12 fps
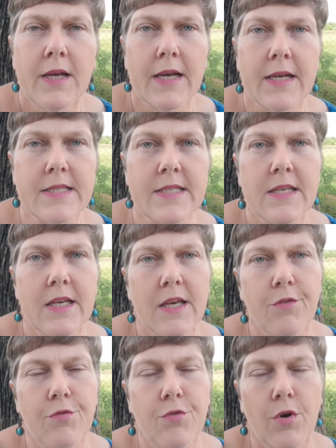and see
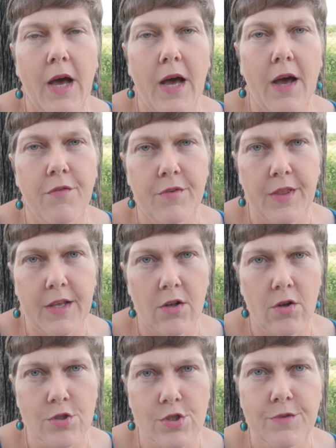if you have
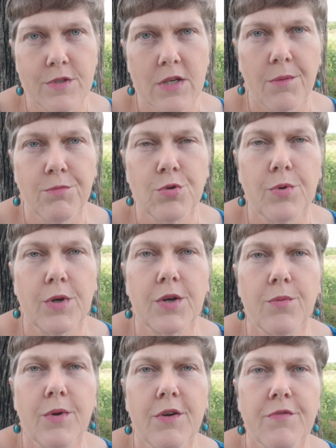then lots of time to
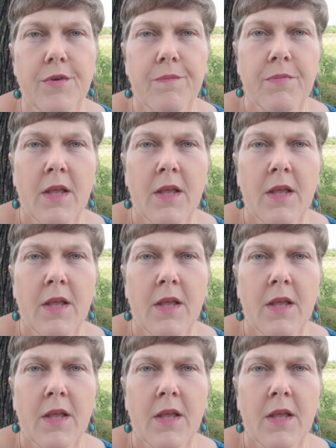work with,